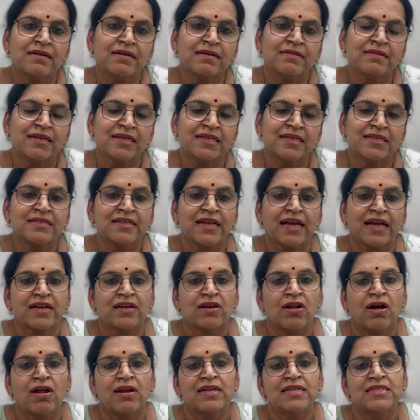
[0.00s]
this
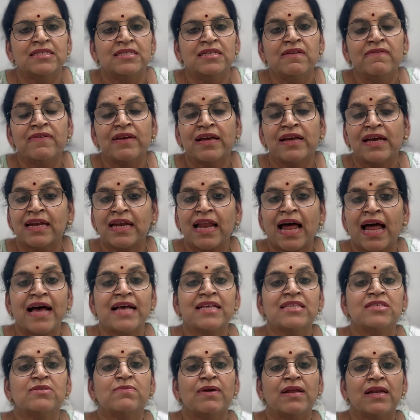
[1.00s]
technology, we can
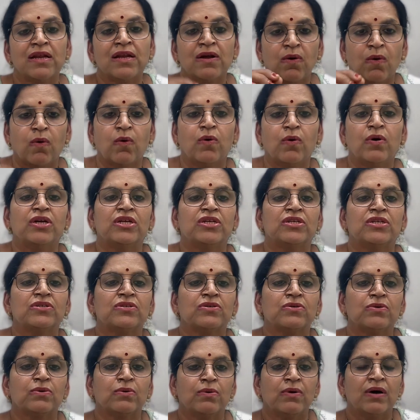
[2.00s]
as well go
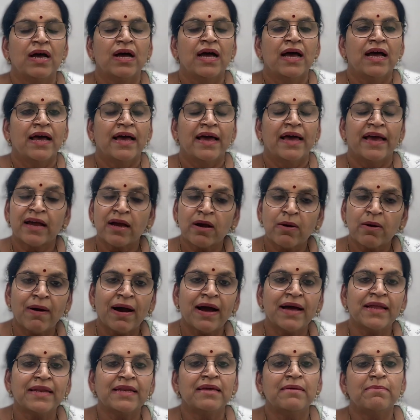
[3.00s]
into
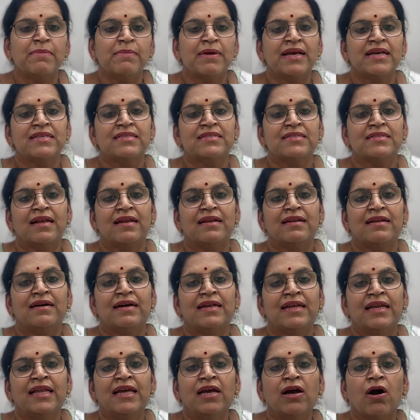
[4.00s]
inquiry based
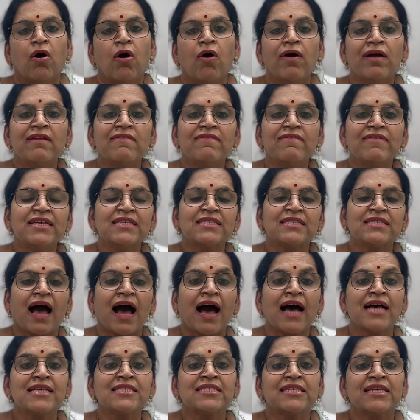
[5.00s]
learning, always
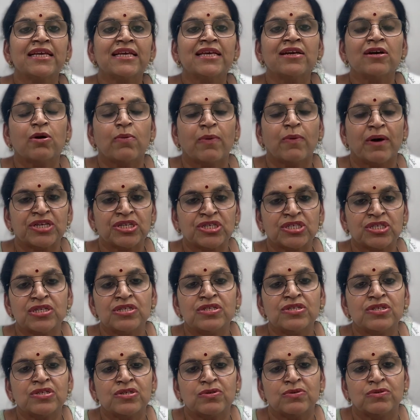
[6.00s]
asking
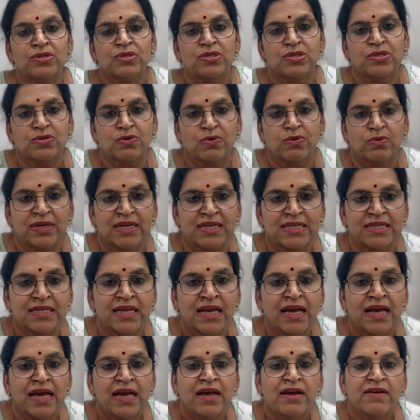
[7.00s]
questions to the student.
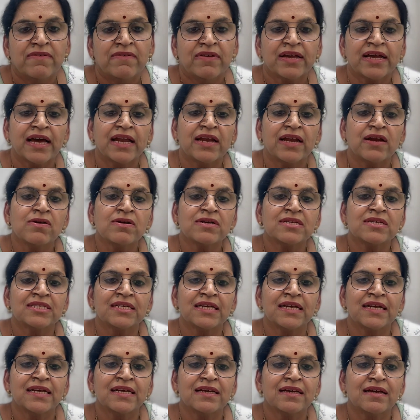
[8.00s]
We cannot
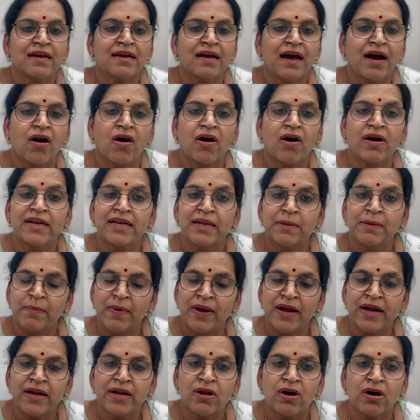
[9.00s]
say or
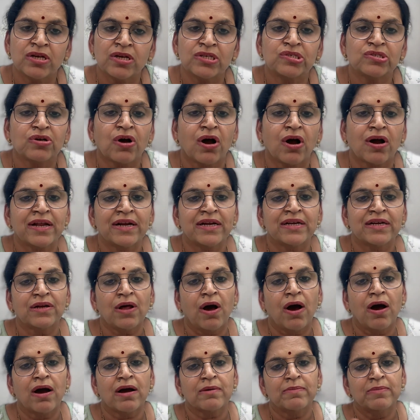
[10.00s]
depend on chalk and
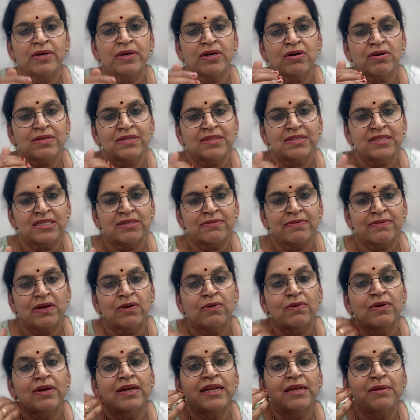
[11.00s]
talk, because this will
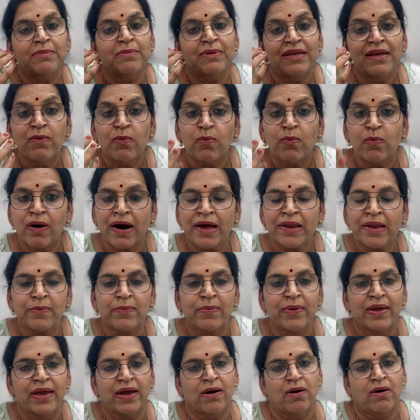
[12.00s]
only be one
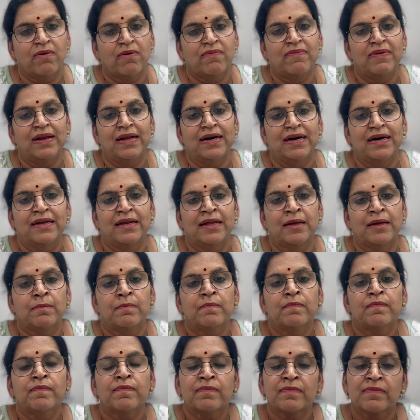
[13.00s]
way of learning.
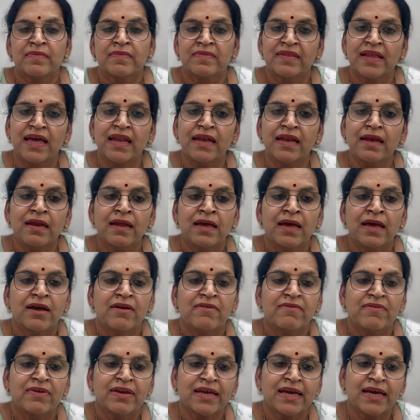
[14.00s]
Then
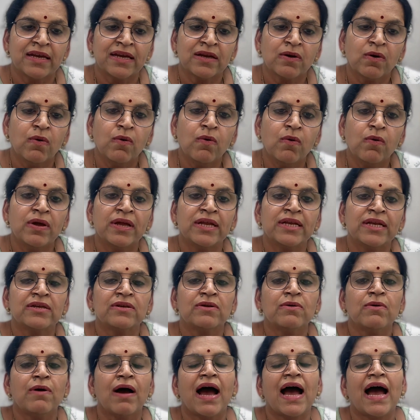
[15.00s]
we can go
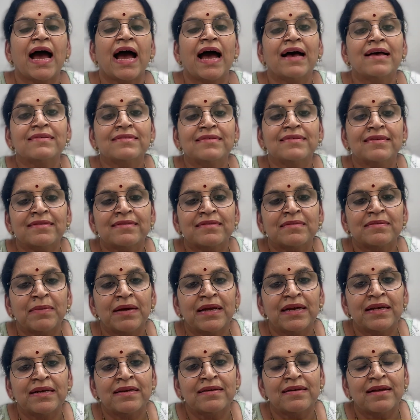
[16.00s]
into
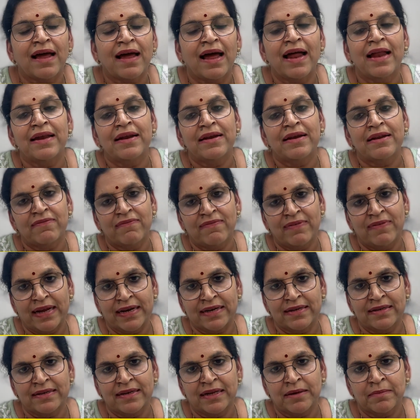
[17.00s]
assessment and
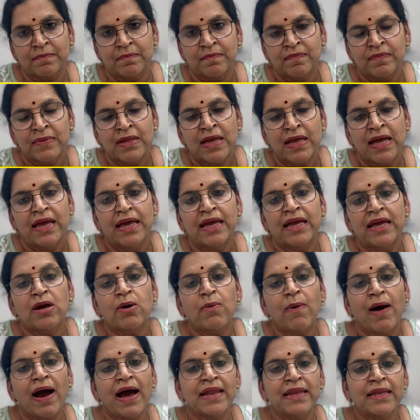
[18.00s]
reflecting.
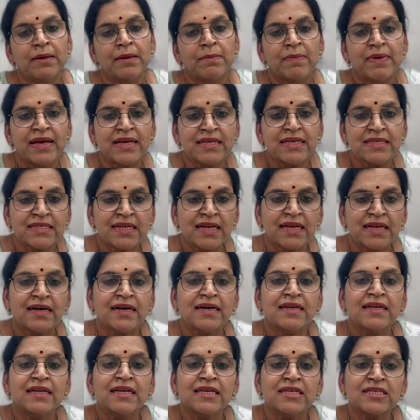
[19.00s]
Inquiry based
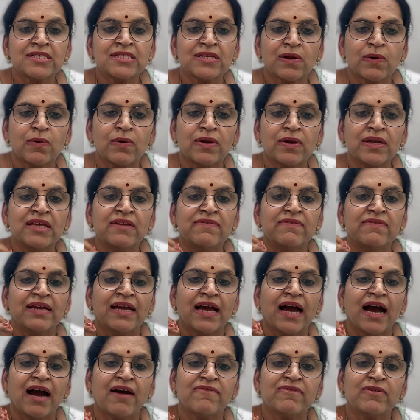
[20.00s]
learning, slowly we
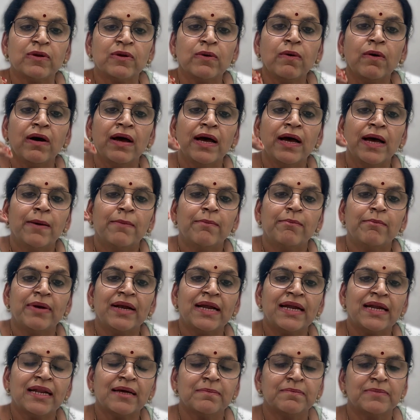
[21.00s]
have to
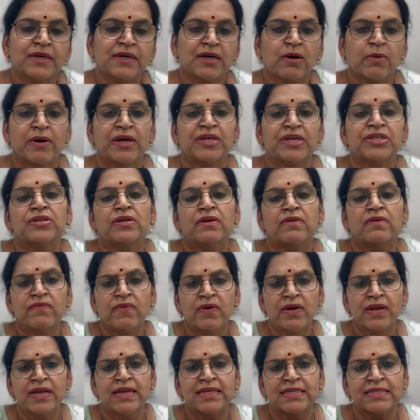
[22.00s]
build up the question.
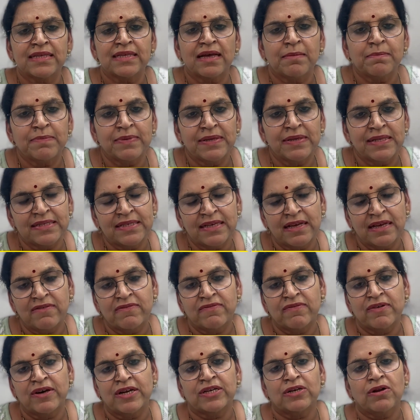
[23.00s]
For example, say
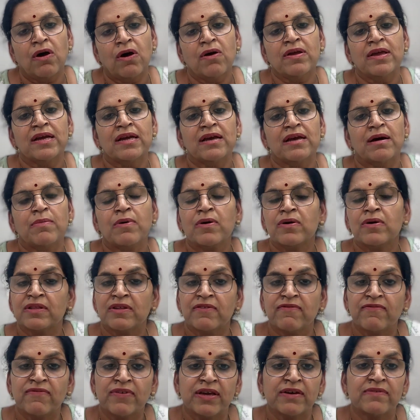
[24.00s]
if we are talking about
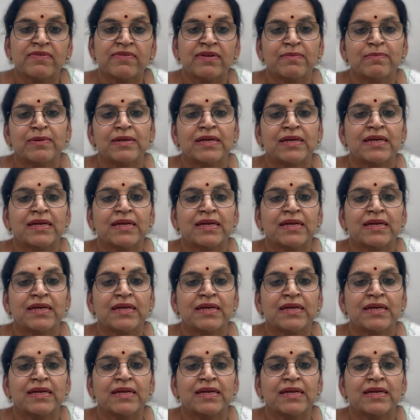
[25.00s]
the favorable